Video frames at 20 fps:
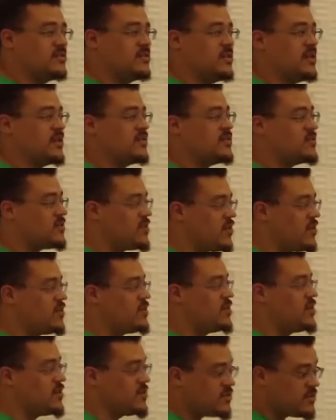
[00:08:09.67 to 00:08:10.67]
And so,
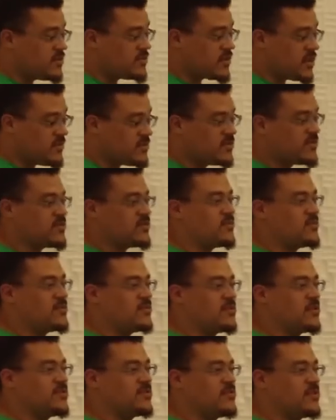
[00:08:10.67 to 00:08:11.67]
sometimes system
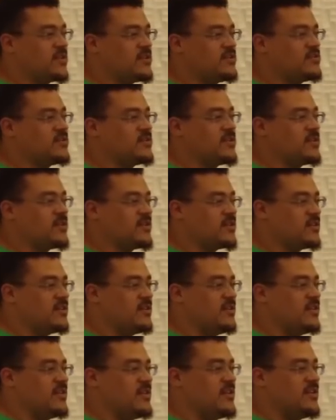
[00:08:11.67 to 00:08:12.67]
administrators, they're
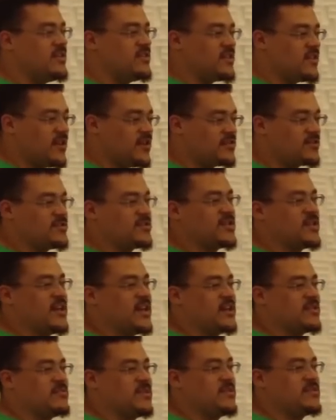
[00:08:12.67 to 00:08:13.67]
under the
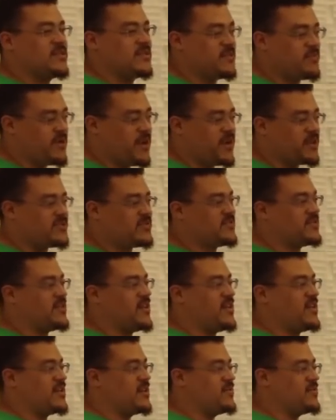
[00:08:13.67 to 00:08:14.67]
gun. Maybe their boss is
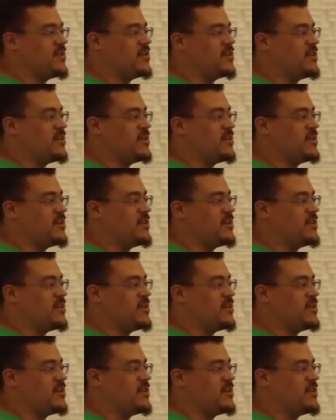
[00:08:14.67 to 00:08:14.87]
telling them,